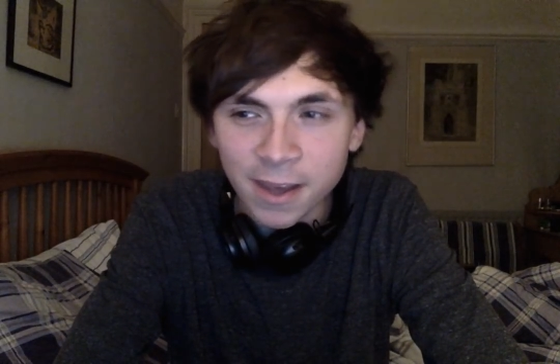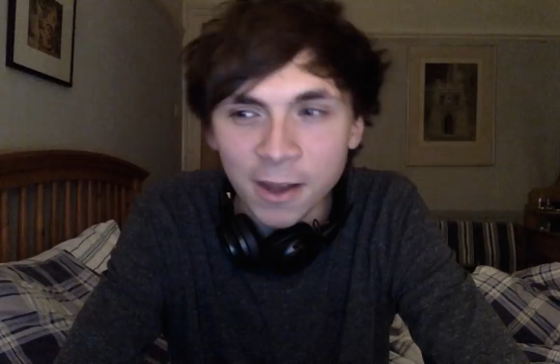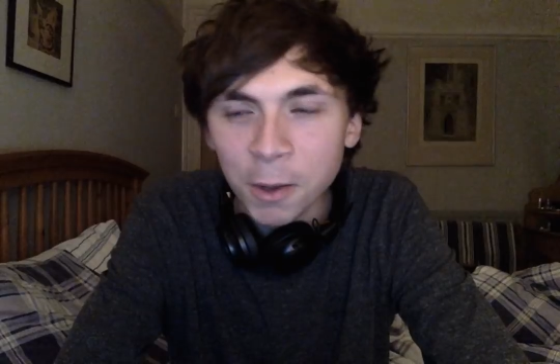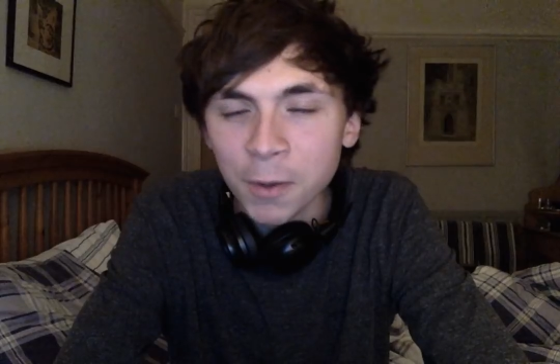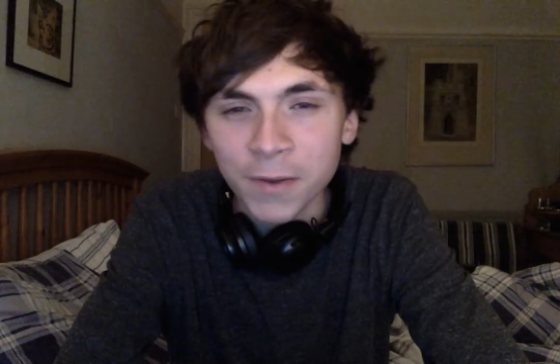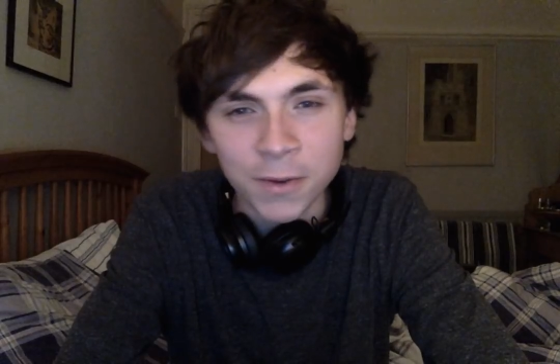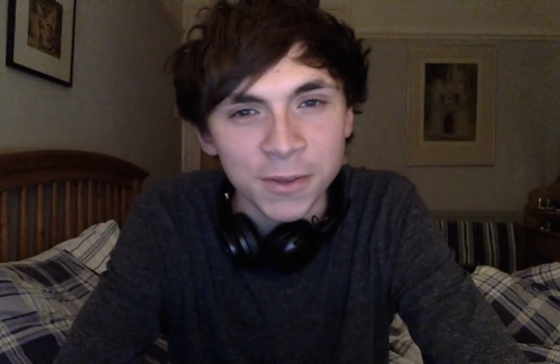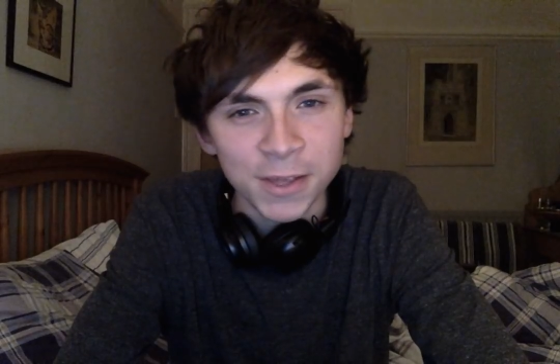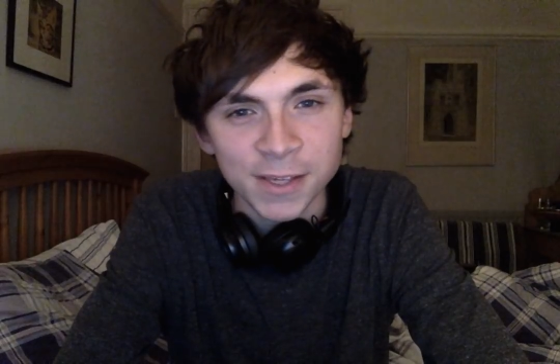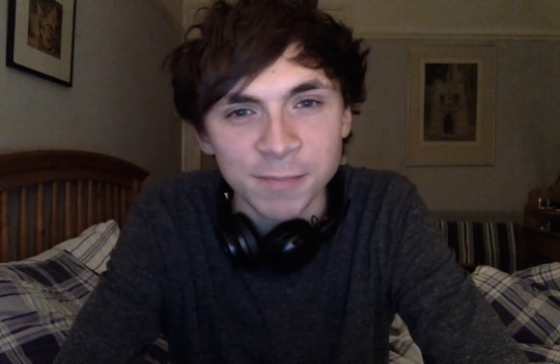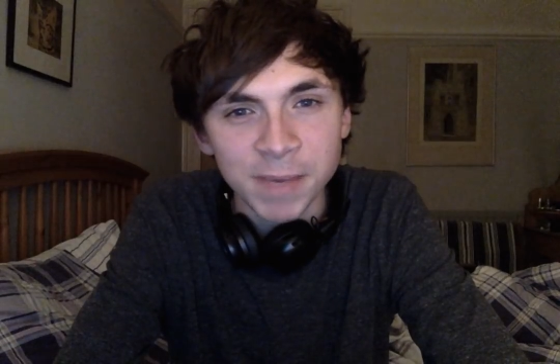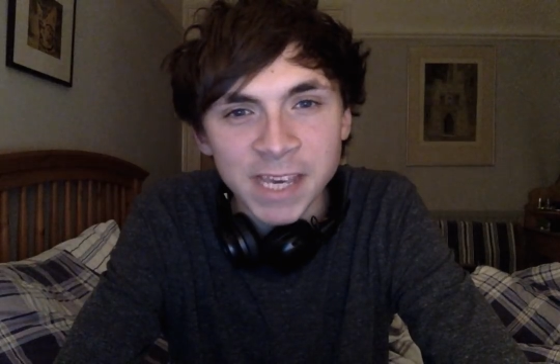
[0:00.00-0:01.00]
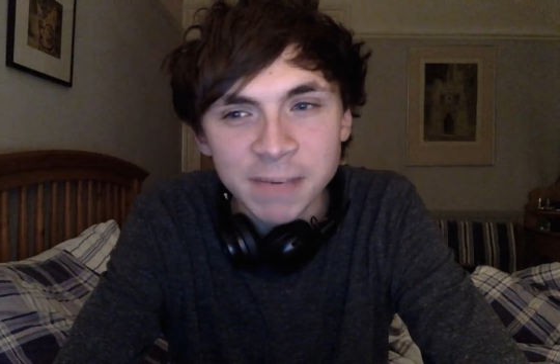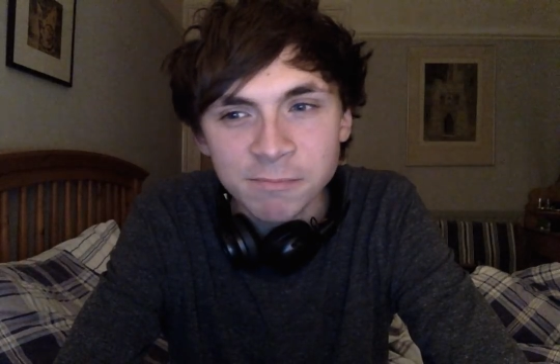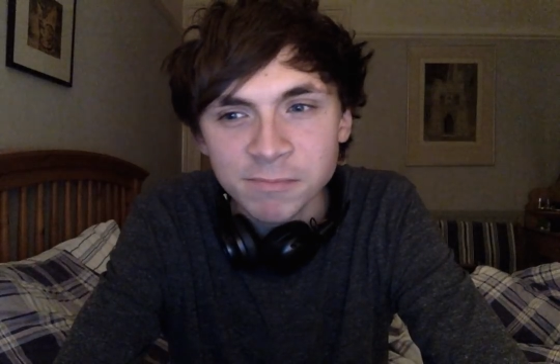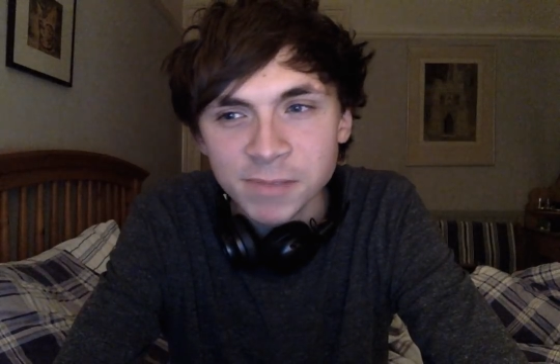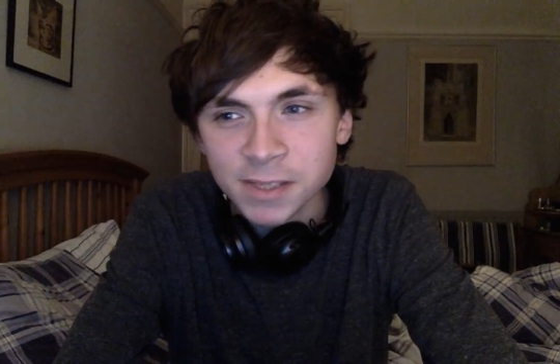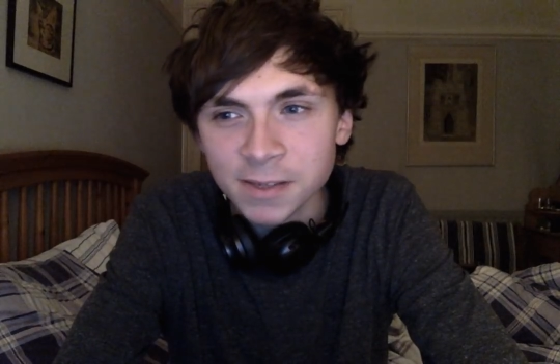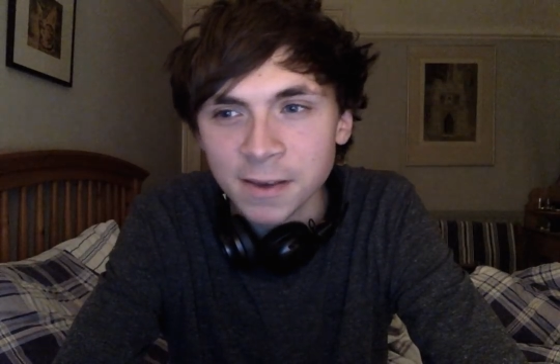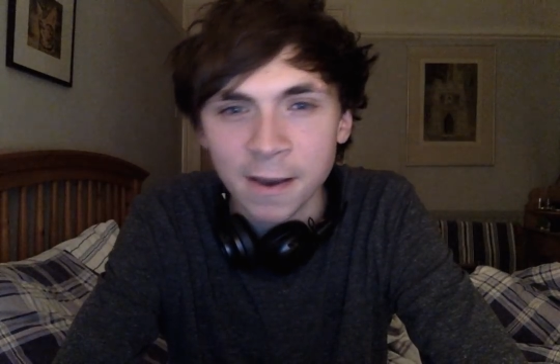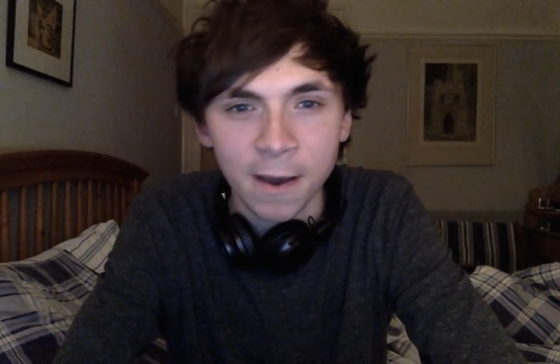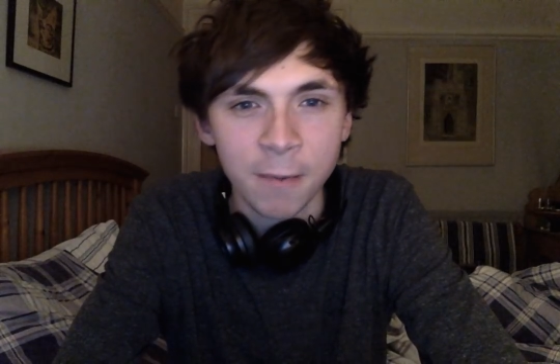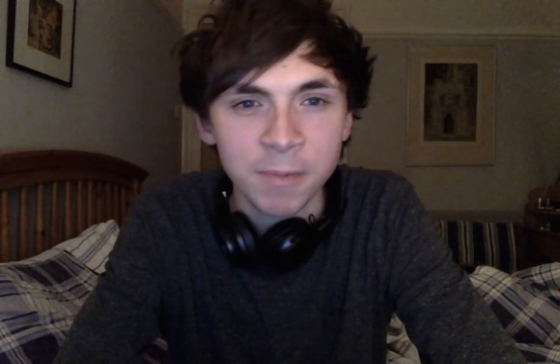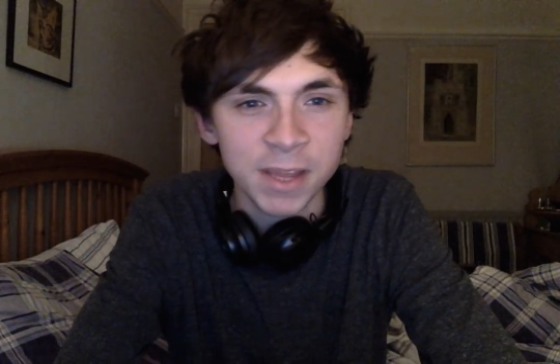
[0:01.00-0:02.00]
a lot of it was just memes.
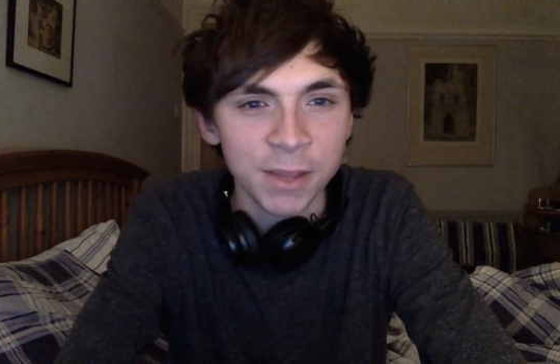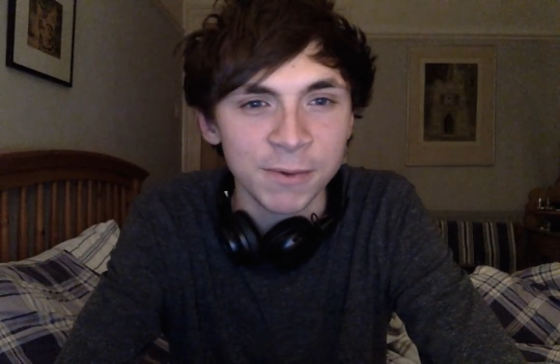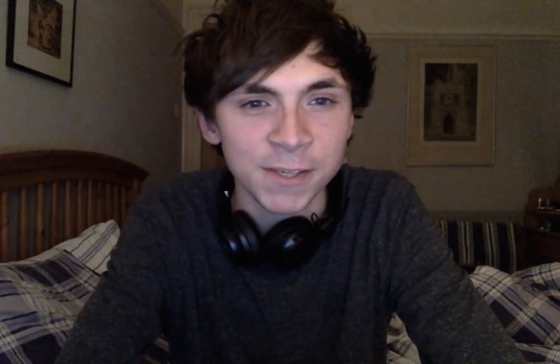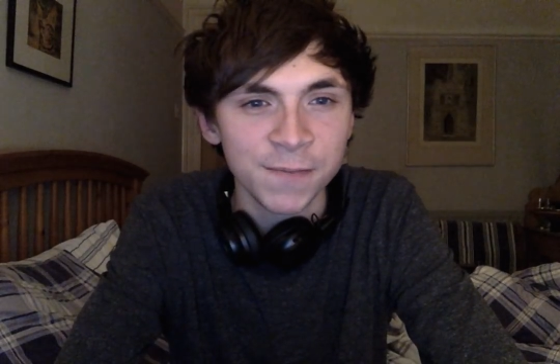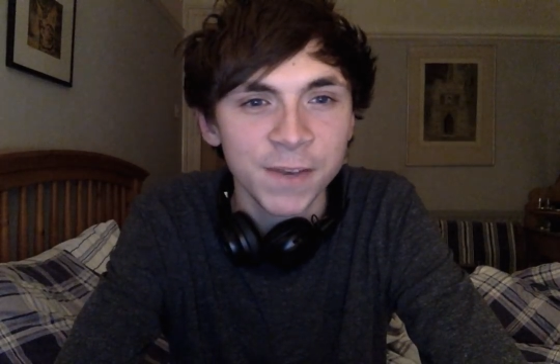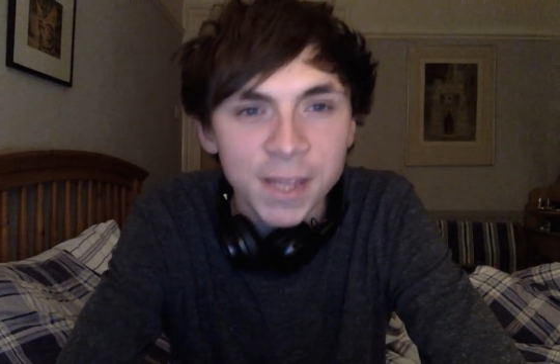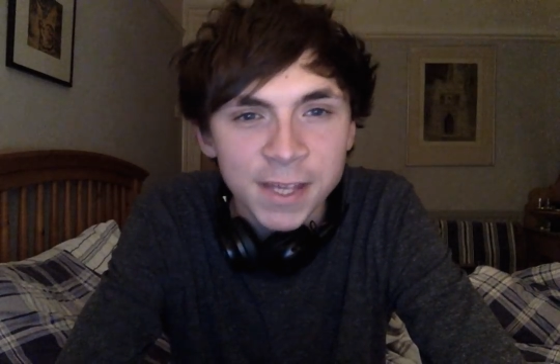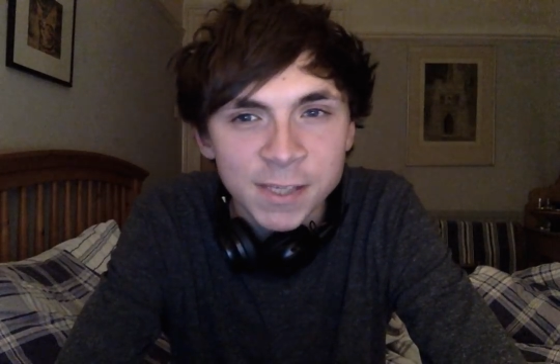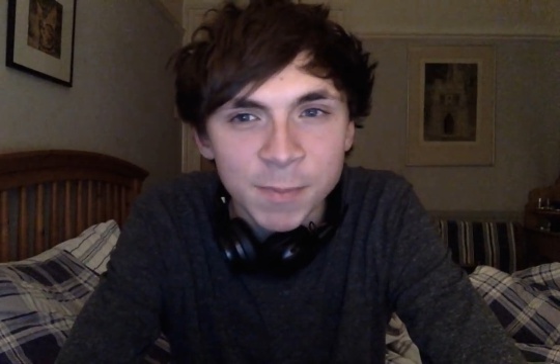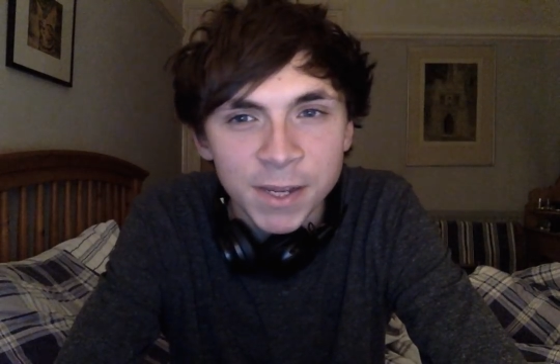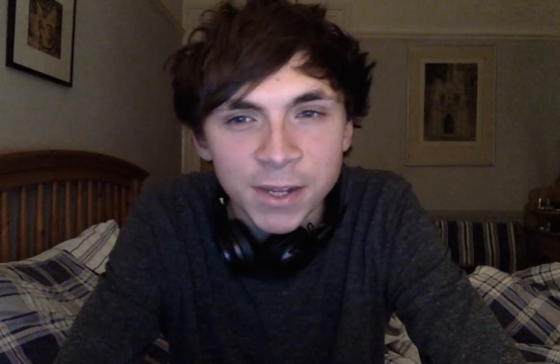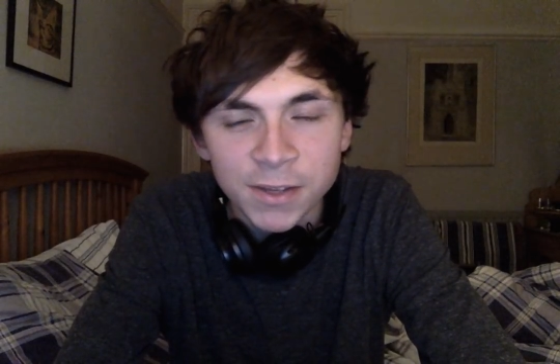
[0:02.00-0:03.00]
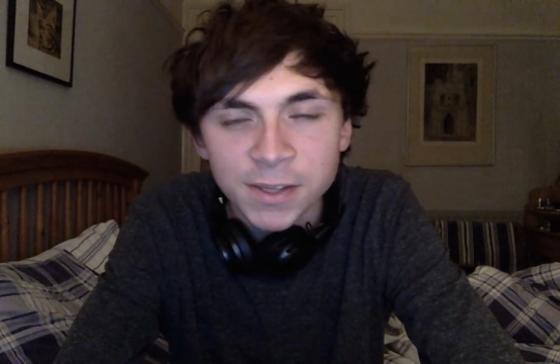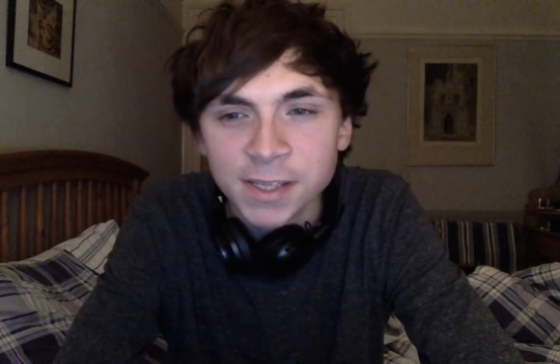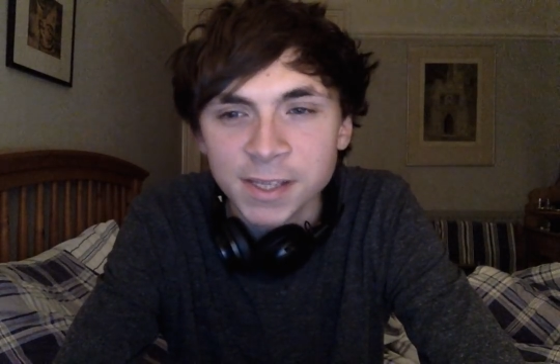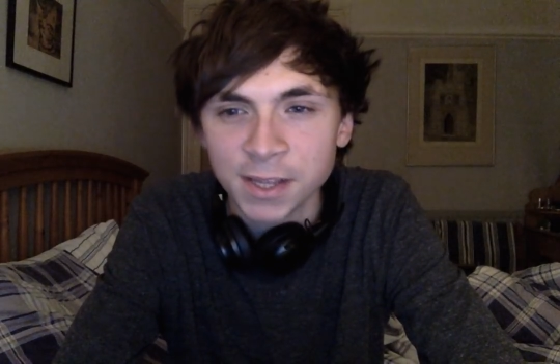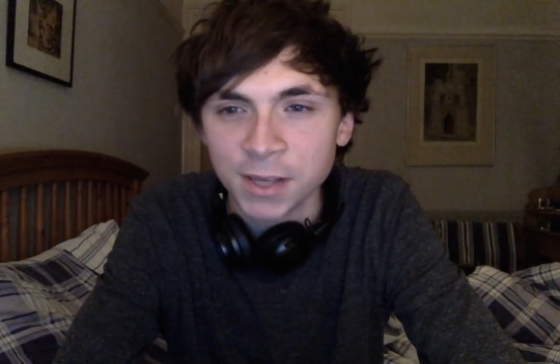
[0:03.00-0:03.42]
I mean, there was fidget spinners,